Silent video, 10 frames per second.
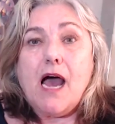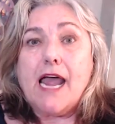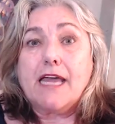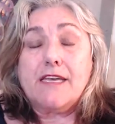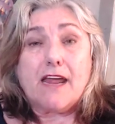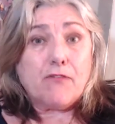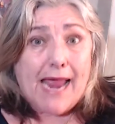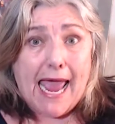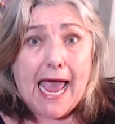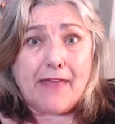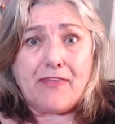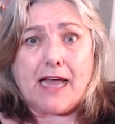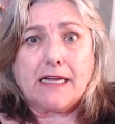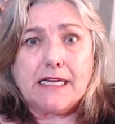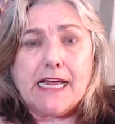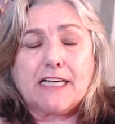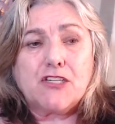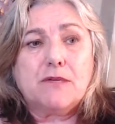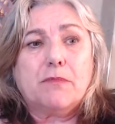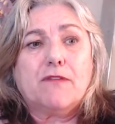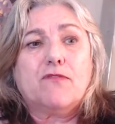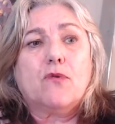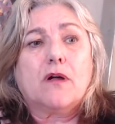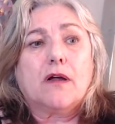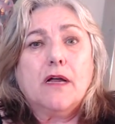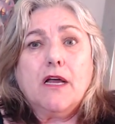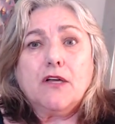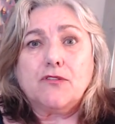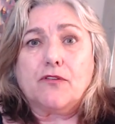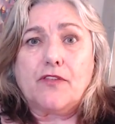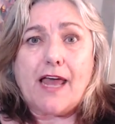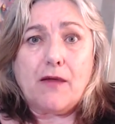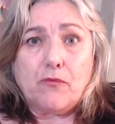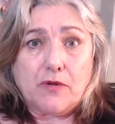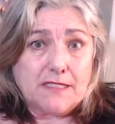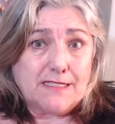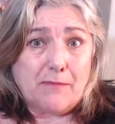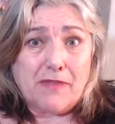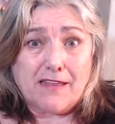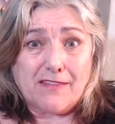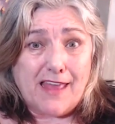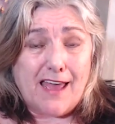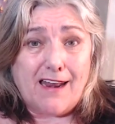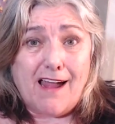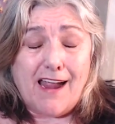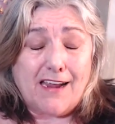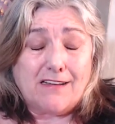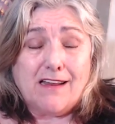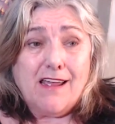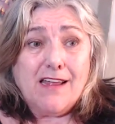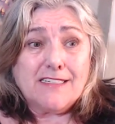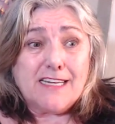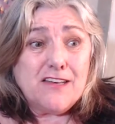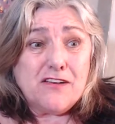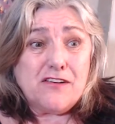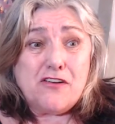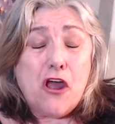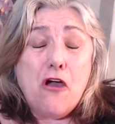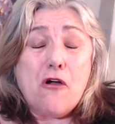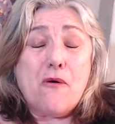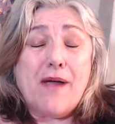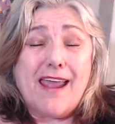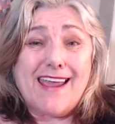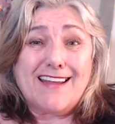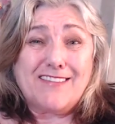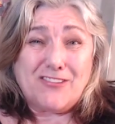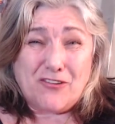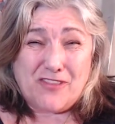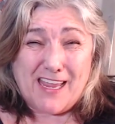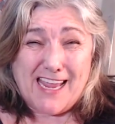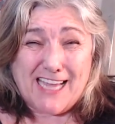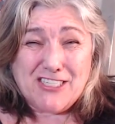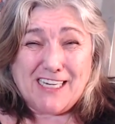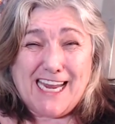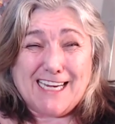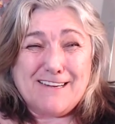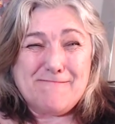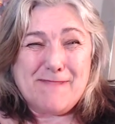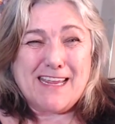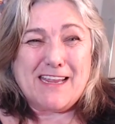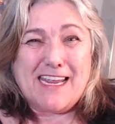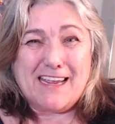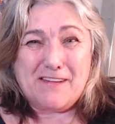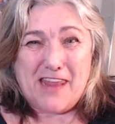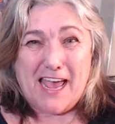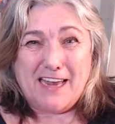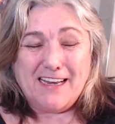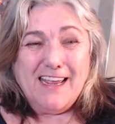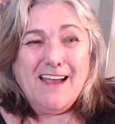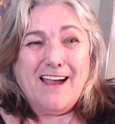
I had never had that connection before, so that was something that I didn't know, and so they educated me in that